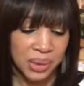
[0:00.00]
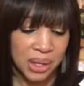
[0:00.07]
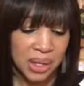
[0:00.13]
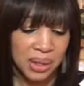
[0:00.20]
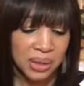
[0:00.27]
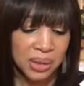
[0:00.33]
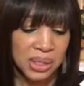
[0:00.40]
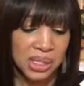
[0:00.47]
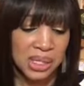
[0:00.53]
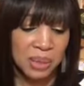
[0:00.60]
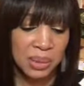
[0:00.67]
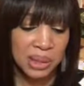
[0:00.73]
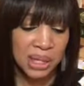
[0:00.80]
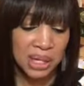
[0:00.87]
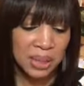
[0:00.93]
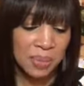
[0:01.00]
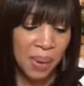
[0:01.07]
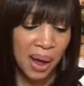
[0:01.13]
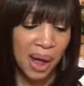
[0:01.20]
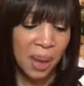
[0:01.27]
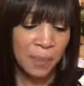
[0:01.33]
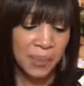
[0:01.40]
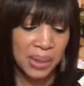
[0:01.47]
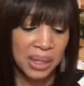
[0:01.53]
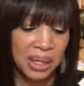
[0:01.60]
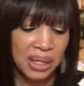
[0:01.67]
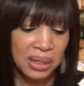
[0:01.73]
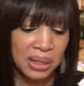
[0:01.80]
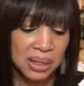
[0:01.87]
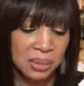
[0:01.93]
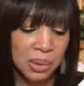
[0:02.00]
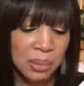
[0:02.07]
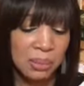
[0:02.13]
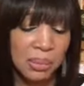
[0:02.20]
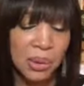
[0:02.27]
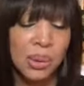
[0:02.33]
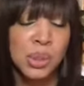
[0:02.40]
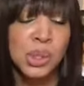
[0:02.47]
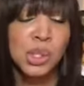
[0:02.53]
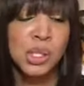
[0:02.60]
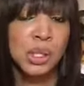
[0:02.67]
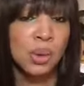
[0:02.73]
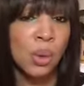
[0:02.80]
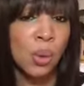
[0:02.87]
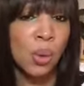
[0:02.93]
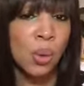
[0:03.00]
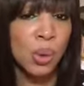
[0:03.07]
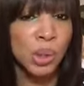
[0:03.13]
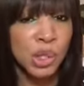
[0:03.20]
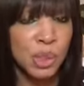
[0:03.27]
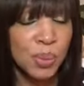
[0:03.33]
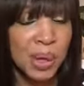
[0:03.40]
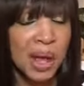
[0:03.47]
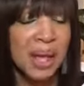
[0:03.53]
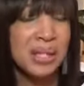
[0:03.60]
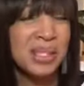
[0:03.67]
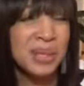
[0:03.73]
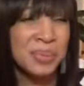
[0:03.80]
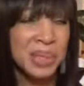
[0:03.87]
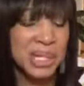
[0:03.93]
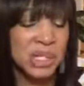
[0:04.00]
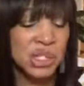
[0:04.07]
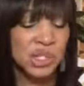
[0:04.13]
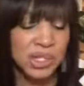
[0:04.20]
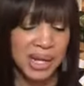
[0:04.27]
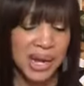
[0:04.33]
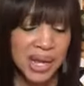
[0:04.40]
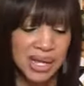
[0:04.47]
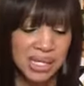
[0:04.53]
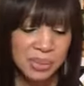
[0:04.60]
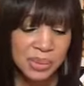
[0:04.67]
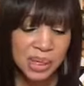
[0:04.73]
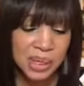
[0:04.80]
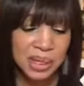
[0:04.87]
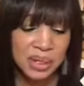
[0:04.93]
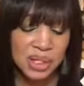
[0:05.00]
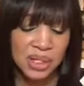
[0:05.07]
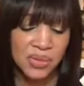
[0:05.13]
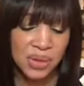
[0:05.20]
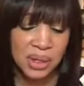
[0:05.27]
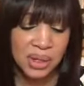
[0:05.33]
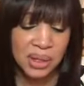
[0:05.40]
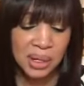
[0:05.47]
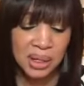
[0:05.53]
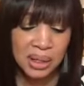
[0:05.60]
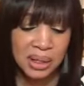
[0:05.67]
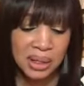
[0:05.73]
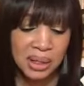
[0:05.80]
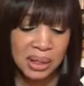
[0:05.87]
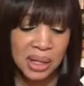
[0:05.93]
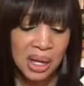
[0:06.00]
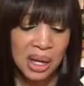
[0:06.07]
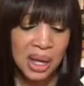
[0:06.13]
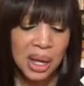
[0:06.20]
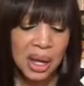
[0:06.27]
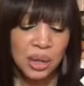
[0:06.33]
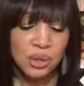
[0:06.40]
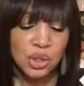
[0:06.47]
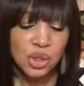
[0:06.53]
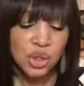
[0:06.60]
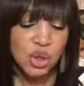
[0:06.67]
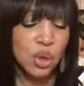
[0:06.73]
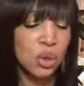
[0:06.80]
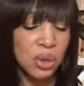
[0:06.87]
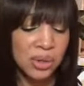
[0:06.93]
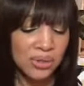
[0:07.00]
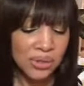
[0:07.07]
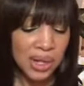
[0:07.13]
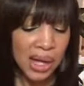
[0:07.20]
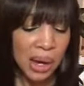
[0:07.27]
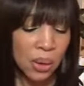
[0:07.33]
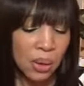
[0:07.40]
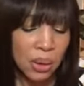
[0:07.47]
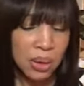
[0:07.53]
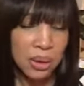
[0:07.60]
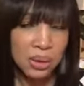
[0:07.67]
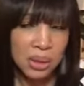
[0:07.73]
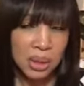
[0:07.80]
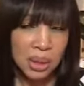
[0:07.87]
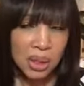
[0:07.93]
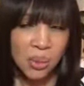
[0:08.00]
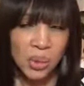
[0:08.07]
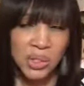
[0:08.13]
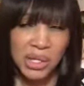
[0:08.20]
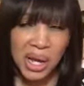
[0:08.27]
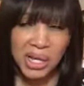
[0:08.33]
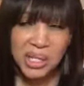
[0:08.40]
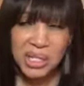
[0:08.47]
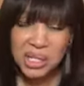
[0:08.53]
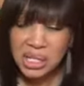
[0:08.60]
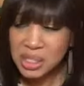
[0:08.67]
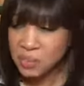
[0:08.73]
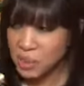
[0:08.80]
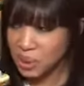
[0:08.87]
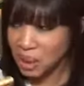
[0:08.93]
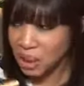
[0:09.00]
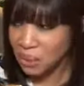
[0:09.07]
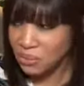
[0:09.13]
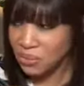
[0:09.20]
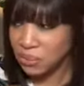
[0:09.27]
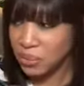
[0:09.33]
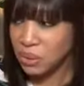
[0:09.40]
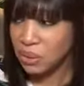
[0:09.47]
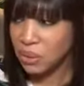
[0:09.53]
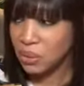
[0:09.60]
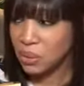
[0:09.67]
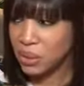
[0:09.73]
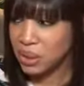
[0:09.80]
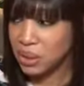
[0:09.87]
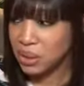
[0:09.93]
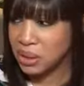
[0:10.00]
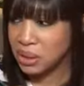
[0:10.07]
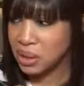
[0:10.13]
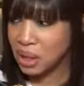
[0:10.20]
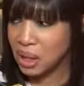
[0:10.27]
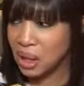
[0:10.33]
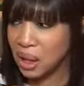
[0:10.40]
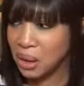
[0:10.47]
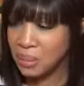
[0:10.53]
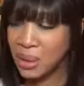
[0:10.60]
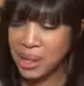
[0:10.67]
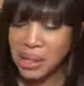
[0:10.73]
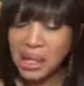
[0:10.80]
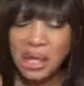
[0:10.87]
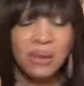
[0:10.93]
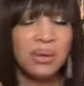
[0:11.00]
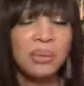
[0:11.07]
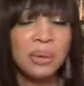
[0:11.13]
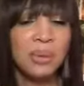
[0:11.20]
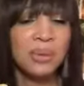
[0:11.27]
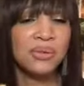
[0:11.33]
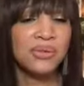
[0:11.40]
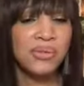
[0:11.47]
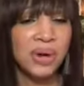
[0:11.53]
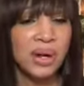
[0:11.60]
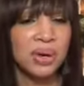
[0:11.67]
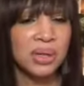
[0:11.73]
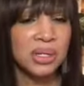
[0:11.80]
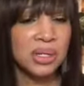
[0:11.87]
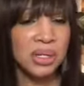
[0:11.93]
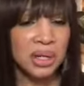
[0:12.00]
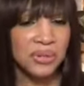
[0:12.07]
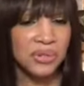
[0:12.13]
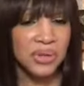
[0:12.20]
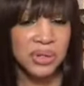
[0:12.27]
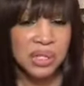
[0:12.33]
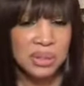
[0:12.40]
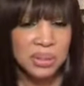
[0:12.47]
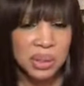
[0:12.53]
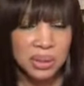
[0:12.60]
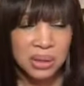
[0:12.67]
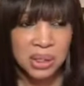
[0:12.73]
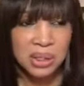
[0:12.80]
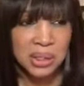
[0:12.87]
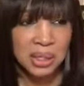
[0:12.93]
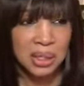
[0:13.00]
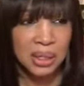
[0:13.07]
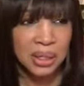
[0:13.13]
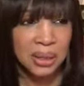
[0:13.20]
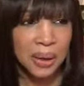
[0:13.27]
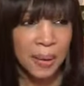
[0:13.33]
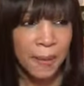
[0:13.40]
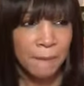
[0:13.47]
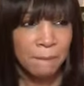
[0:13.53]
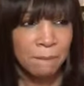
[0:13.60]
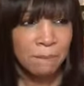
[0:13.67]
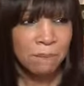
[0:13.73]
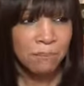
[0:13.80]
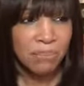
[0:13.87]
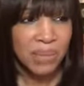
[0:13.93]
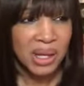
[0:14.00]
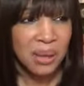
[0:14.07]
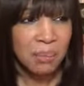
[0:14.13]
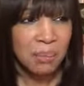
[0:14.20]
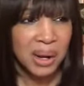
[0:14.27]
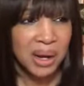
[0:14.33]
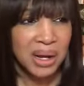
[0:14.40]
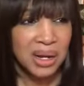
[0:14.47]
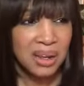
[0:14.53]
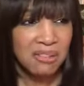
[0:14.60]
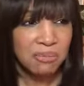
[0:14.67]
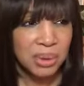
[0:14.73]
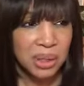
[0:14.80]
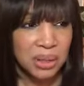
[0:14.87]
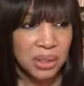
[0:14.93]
there is Himalayan Poppy, there's Mimosa, Orange Blossom, there's Jasmine, there's Vanilla, Datura Flower, which I just became familiar with. I can't remember the fragrance that I first smelled this in. It might have been a